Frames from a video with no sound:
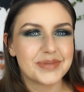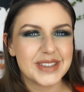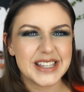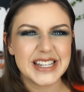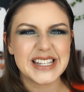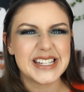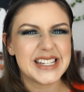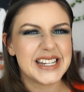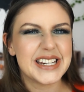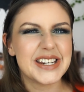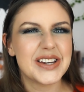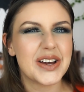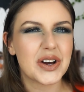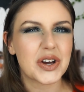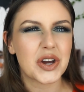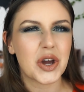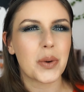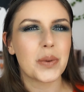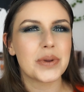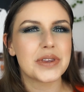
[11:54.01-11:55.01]
this did not
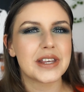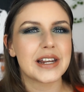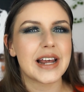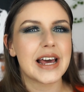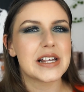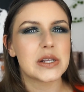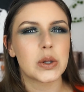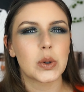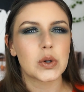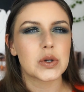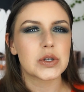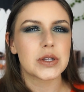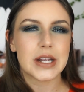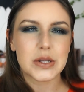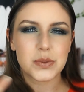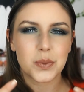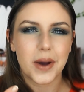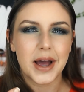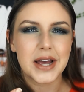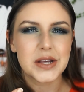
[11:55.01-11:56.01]
go with today's look, so
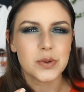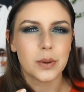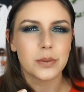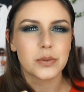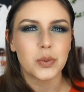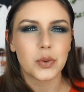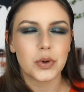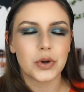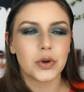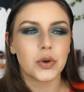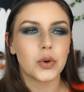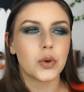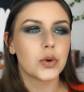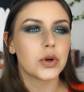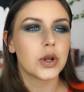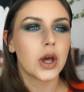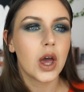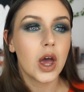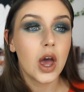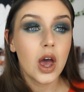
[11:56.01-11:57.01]
that's why I swapped to a
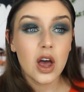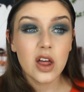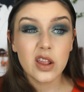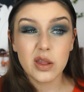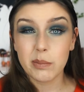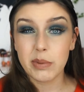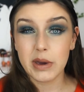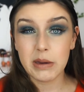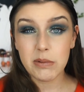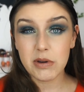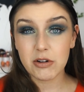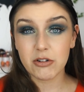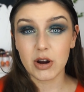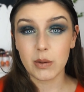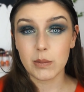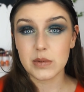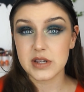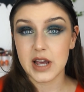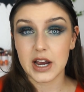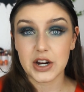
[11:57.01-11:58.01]
nude. The BB
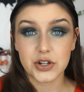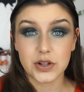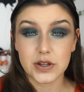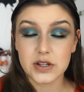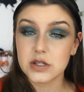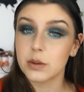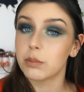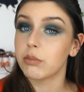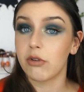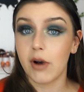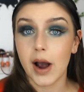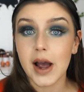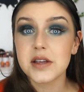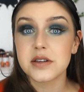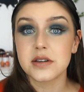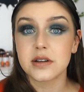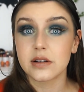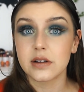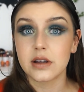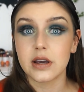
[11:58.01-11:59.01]
cream is actually
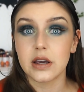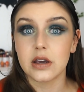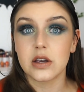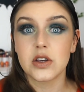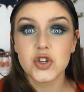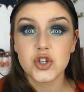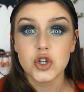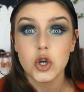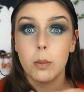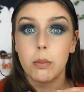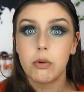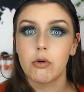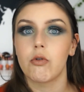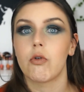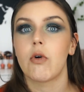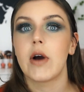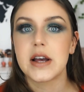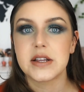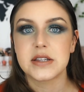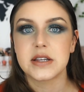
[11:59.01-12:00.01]
surprisingly
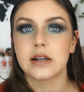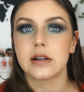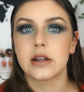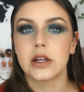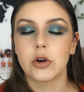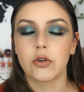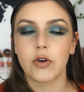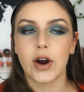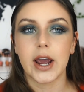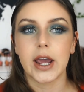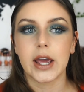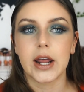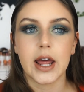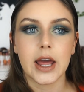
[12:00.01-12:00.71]
great,